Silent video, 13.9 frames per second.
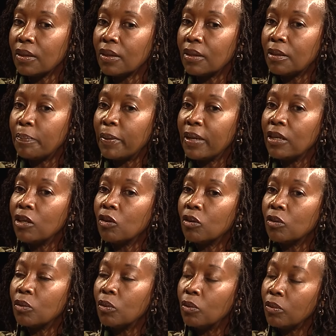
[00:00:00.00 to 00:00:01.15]
depending
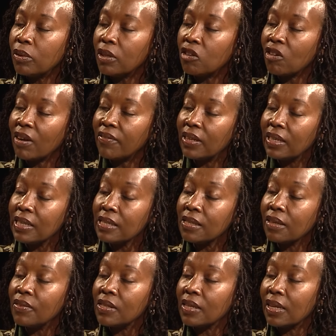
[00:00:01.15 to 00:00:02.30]
on who the traveler is,
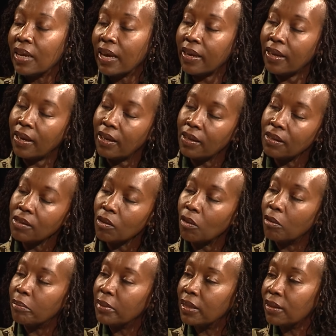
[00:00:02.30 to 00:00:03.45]
if it's a high end or
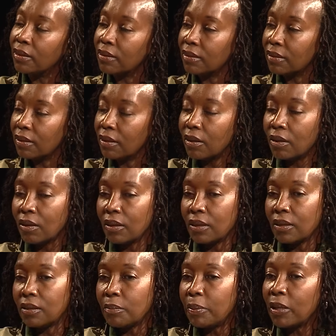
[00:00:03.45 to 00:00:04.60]
middle,
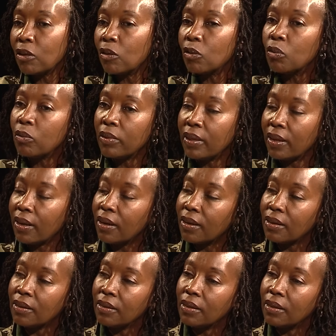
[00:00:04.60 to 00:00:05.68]
depending on who they are,